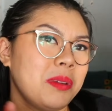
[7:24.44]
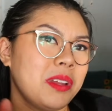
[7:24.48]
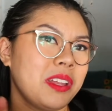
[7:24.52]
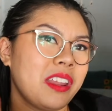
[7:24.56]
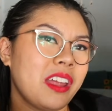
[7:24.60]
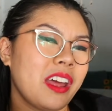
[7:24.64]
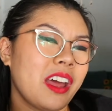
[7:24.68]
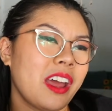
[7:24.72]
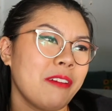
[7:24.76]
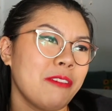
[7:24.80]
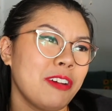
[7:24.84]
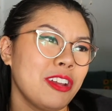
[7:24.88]
But
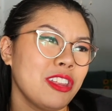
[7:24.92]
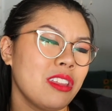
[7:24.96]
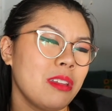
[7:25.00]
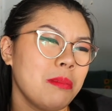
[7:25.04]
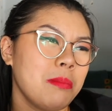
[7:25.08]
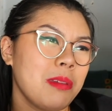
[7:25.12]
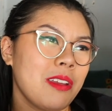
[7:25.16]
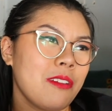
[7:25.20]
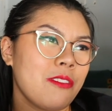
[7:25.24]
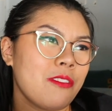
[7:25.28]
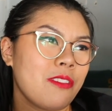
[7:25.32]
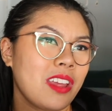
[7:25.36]
I want to
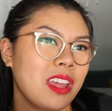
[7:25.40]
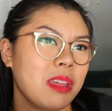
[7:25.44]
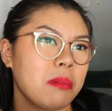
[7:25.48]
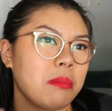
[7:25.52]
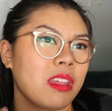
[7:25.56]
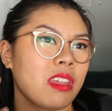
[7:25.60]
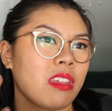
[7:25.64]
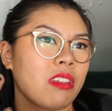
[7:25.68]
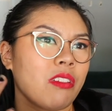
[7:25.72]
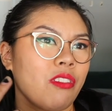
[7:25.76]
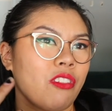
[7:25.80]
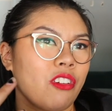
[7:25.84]
be
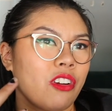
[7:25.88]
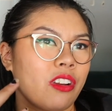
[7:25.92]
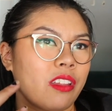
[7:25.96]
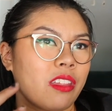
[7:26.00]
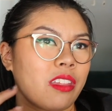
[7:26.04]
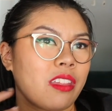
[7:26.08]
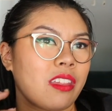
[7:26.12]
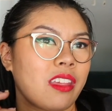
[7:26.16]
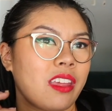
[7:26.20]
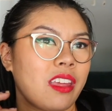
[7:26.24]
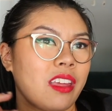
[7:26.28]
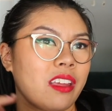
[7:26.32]
famous for the
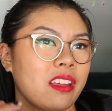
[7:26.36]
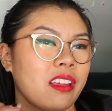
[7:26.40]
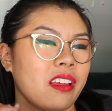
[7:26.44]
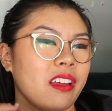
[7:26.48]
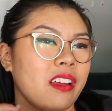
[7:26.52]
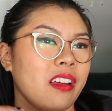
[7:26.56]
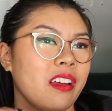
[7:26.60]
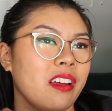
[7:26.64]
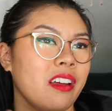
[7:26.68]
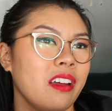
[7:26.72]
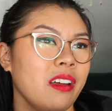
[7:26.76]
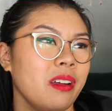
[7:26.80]
sake
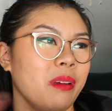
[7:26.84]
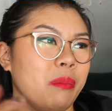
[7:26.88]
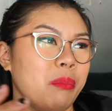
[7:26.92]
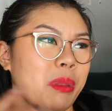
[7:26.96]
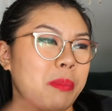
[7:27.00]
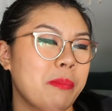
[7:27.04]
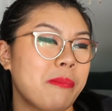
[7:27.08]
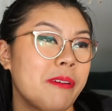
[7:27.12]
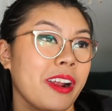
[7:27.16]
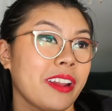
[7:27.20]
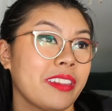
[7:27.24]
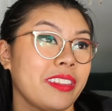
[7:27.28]
of the
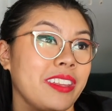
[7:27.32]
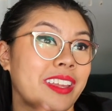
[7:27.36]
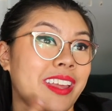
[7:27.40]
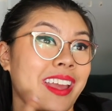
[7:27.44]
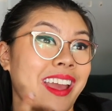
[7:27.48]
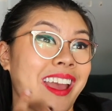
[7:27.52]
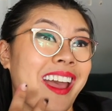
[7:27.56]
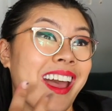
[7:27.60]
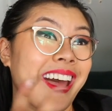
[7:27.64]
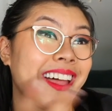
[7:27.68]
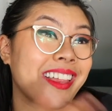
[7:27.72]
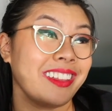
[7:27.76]

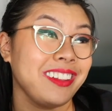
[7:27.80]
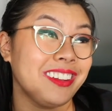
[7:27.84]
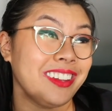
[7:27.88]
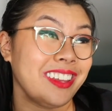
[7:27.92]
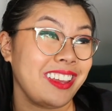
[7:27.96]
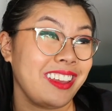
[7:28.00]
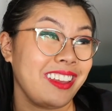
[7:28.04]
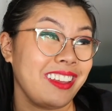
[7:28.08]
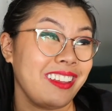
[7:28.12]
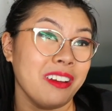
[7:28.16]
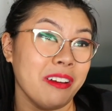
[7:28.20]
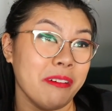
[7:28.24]

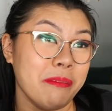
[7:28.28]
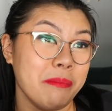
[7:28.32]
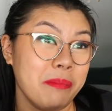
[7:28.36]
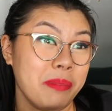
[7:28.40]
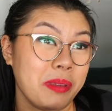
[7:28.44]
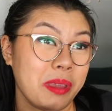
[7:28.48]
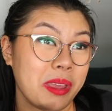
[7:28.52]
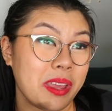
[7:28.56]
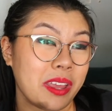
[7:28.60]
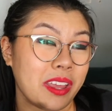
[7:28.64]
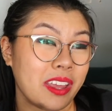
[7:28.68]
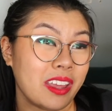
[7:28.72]
practicality of
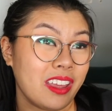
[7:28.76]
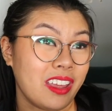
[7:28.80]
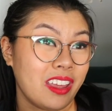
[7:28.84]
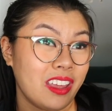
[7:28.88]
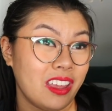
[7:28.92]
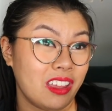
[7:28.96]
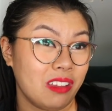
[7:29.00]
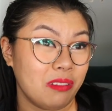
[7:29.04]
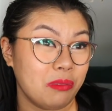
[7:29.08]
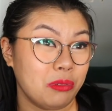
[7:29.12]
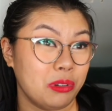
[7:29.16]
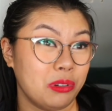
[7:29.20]
being
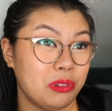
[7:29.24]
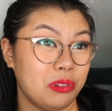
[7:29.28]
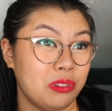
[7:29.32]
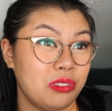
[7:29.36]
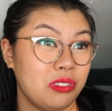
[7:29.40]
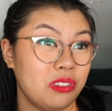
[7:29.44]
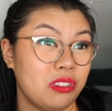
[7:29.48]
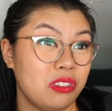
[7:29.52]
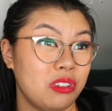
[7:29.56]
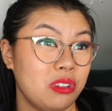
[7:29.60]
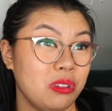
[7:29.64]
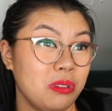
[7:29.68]
able
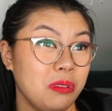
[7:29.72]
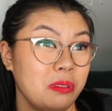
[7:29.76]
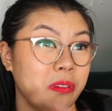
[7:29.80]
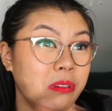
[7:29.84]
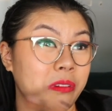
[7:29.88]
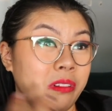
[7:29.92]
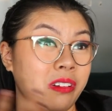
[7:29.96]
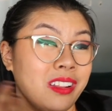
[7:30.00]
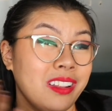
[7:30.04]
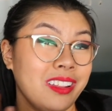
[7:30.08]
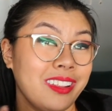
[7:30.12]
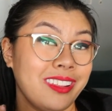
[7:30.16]

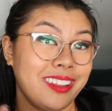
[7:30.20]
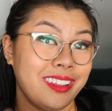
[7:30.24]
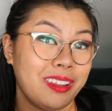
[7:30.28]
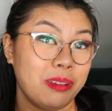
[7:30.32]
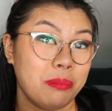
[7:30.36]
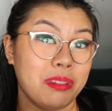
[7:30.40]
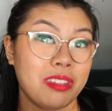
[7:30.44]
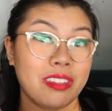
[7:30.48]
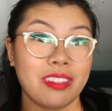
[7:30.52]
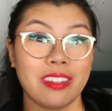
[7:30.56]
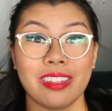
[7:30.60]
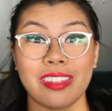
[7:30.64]
to live
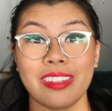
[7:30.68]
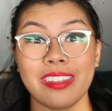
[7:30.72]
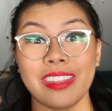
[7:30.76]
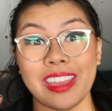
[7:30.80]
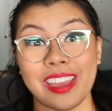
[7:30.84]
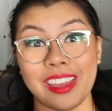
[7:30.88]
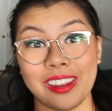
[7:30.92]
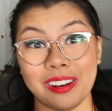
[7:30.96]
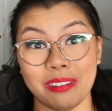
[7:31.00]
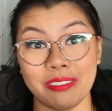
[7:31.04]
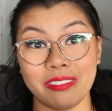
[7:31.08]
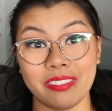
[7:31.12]

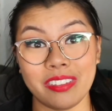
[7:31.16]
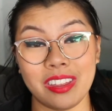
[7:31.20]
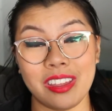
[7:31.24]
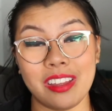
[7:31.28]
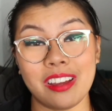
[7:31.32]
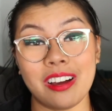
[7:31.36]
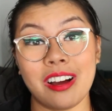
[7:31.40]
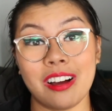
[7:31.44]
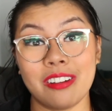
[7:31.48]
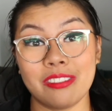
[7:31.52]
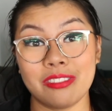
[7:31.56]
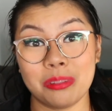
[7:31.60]
sustainably
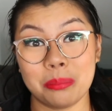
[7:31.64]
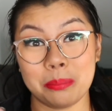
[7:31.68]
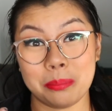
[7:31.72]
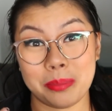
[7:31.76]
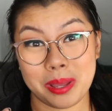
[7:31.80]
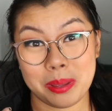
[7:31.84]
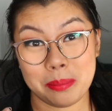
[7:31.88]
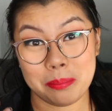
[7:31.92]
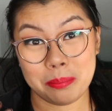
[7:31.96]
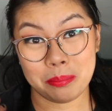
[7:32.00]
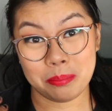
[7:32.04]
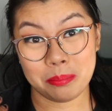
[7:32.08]
off of my